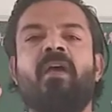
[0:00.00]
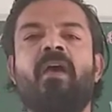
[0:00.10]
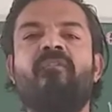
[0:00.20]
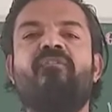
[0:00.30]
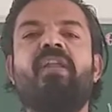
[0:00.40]

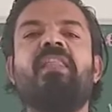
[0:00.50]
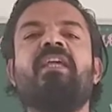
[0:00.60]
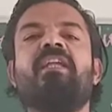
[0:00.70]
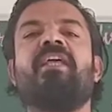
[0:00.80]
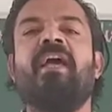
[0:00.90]

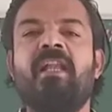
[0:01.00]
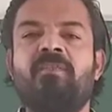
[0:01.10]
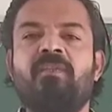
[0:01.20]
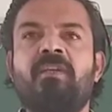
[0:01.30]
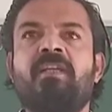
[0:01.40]
everything it
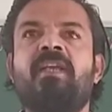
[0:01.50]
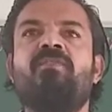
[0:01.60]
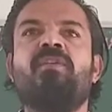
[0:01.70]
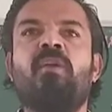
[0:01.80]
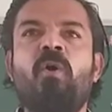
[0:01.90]
helps. It
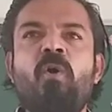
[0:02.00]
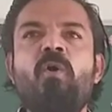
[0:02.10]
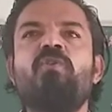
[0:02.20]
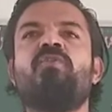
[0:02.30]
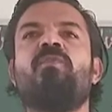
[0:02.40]
gives a lots